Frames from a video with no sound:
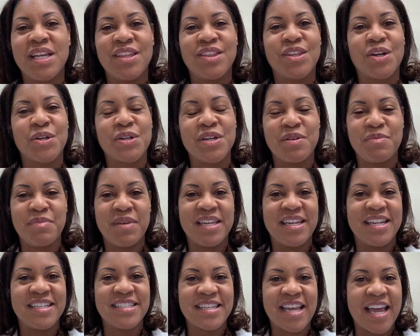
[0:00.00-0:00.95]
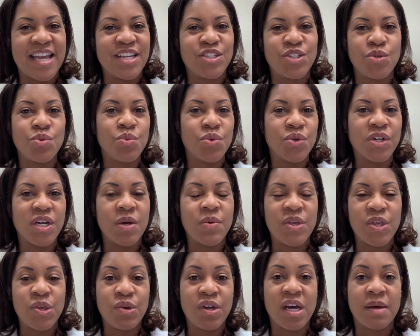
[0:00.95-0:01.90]
30 minutes as you would
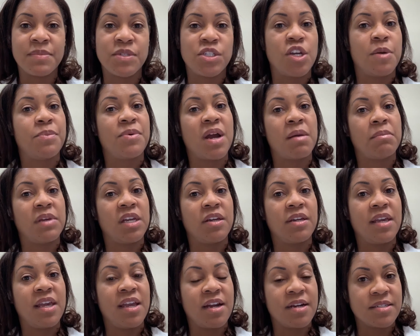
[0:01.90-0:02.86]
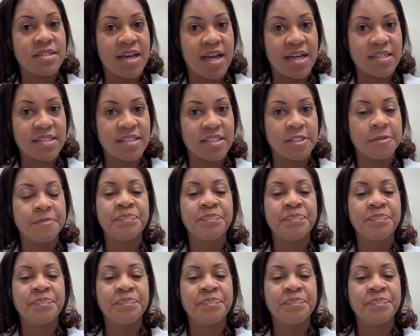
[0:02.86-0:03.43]
when you come to your primary care doctor.